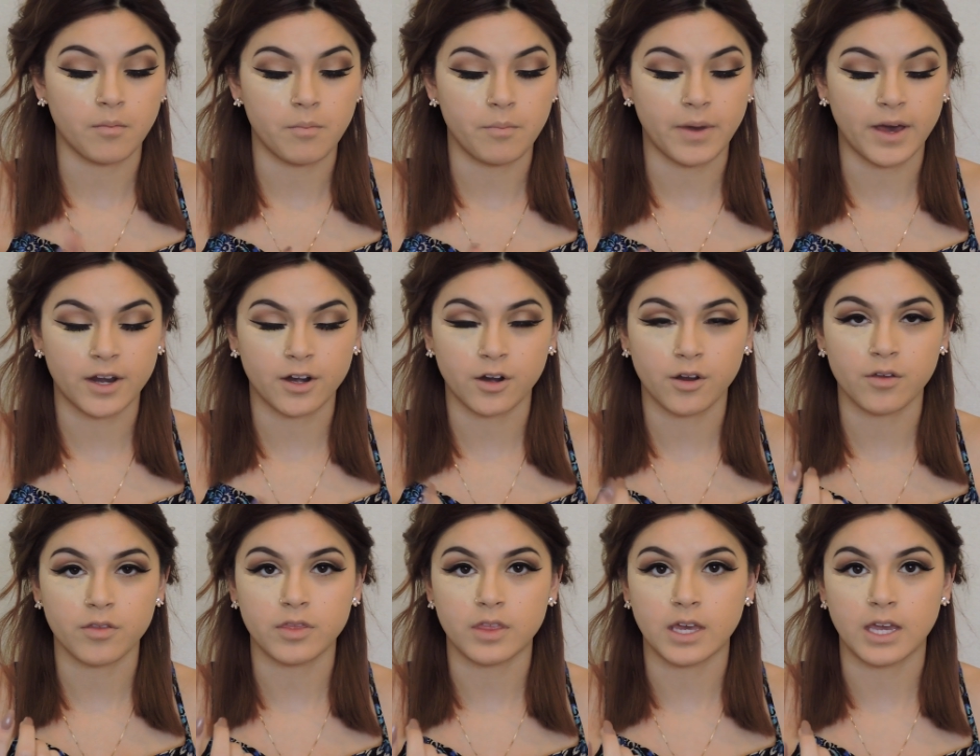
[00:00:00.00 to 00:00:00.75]

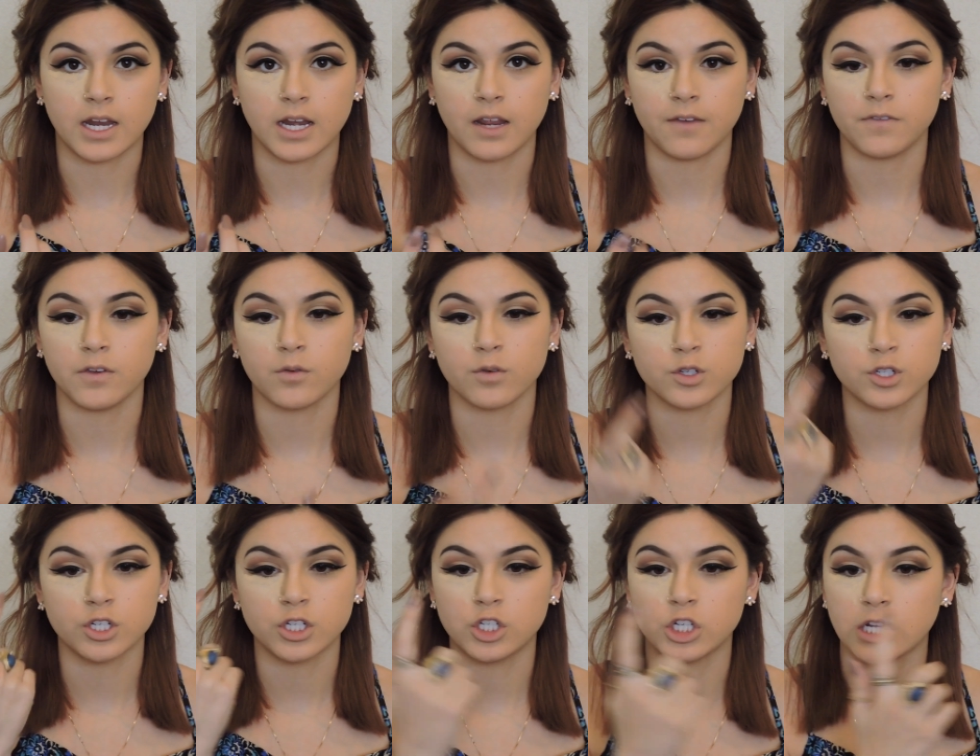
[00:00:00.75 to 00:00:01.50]
better than if you were
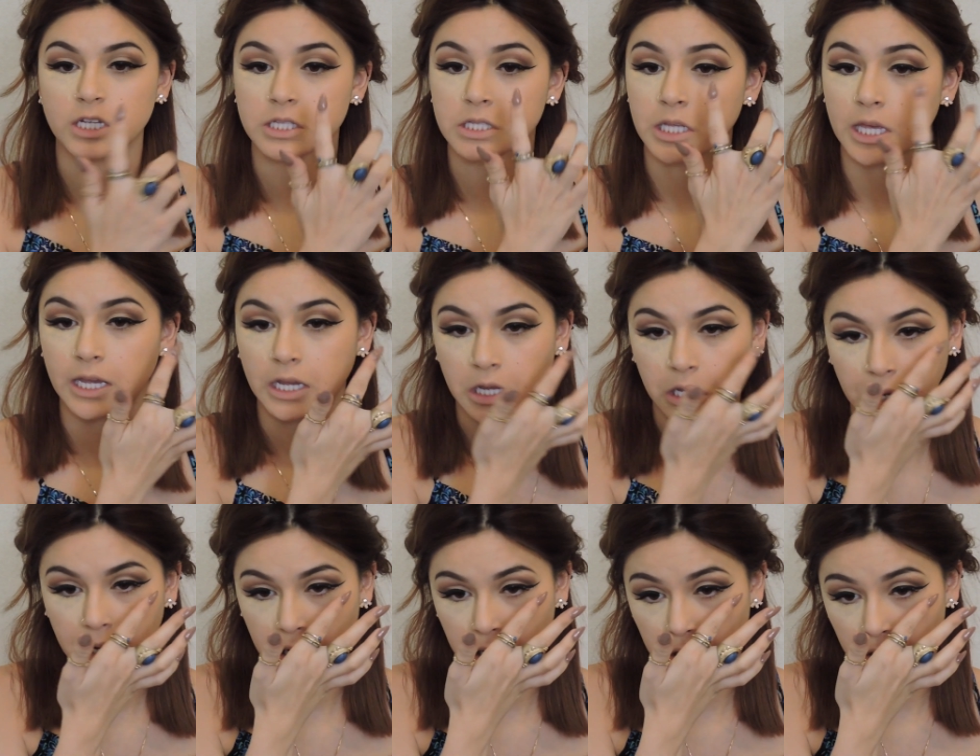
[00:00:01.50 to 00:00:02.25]
to just like
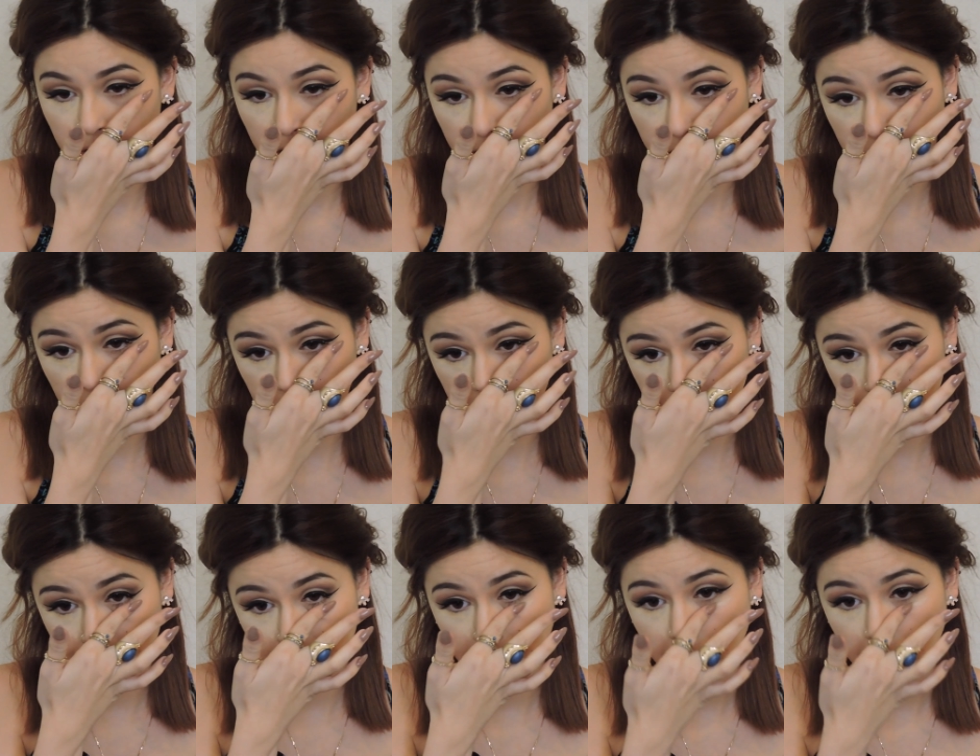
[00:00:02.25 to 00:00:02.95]
go like this.